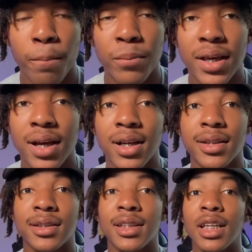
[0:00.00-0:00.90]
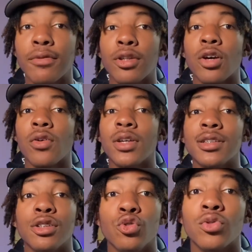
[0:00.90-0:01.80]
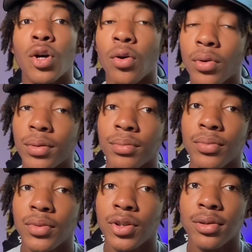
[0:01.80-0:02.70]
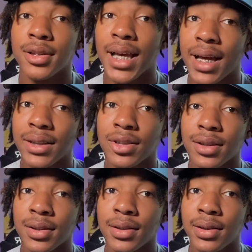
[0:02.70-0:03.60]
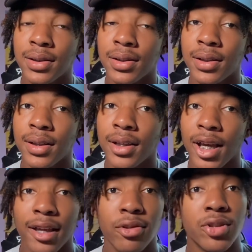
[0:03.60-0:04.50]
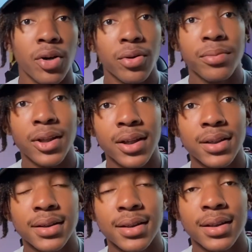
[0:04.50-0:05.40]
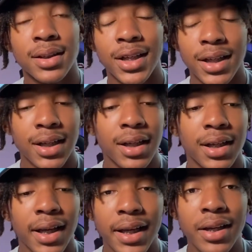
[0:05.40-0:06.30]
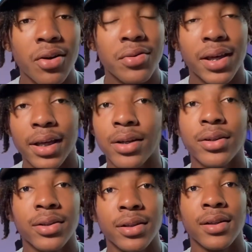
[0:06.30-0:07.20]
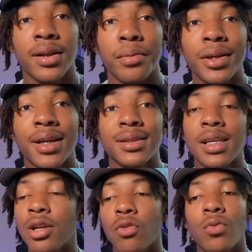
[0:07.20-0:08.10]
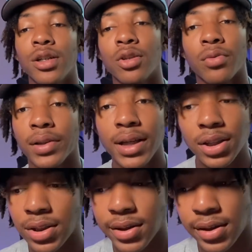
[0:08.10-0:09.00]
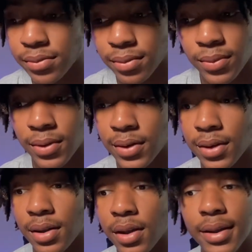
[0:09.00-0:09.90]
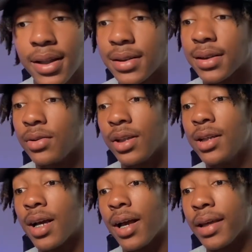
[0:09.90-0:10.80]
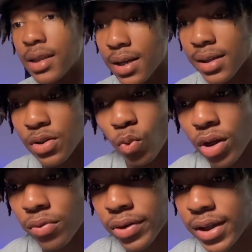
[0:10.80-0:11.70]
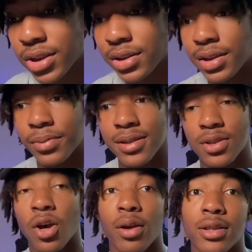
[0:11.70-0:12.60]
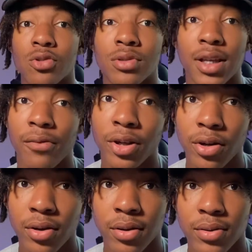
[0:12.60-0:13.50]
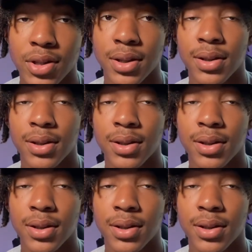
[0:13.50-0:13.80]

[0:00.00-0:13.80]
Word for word: Because even though he, you told him you're attached and you told him this, he don't care because he don't want no relationship. He doesn't he he doesn't want a relationship. He's talking to seven girls.